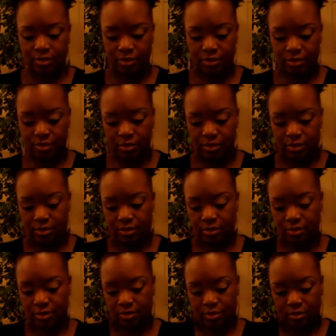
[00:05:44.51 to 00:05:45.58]

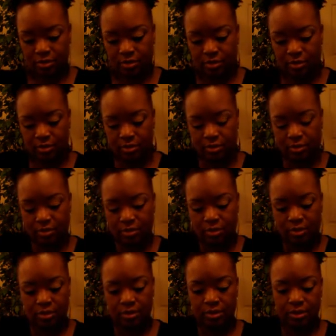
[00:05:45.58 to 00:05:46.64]

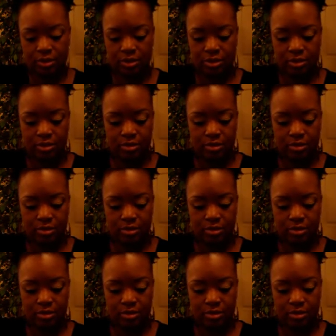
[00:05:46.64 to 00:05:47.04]
Nobody speaks.